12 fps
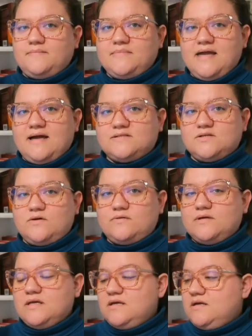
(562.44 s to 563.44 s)
yeah,
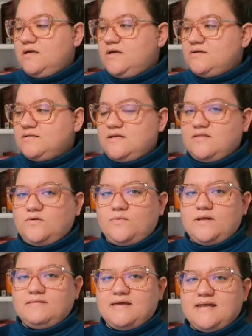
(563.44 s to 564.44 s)
so here's another
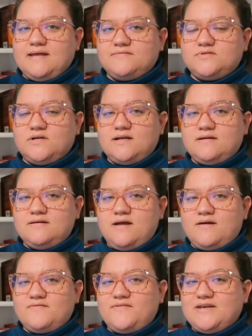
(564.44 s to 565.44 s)
one that I've started,
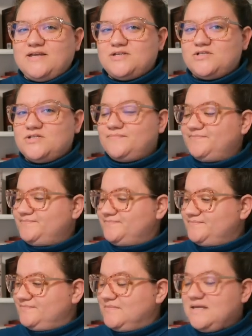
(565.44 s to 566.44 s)
not finished,
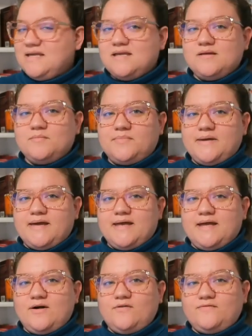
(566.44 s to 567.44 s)

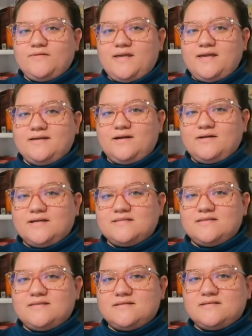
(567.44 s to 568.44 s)
but hopefully I'll get
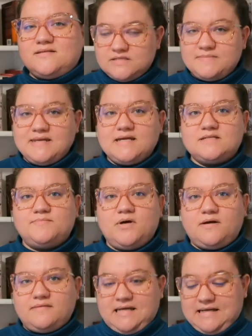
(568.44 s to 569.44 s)
to this. Here's my next
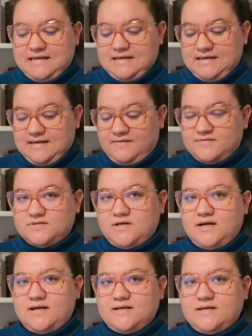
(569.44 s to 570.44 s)
book that I have
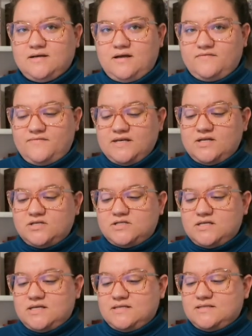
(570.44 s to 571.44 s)
started and not
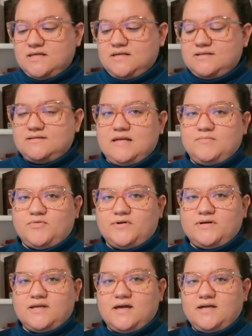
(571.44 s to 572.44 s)
finished is In a
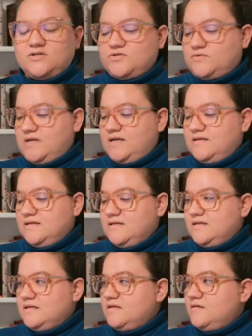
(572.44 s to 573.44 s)
Sunburned Country
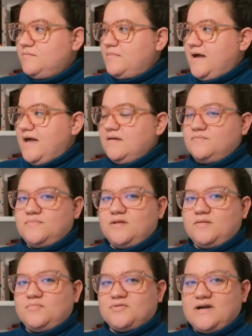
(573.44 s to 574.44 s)
by
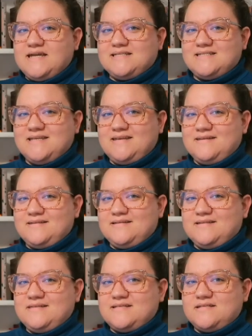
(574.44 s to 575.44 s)
Bill
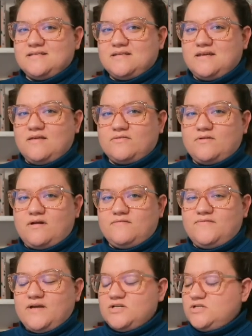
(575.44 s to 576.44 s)
Bryson. This is another
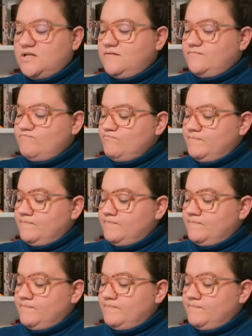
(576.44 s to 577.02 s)
nonfiction.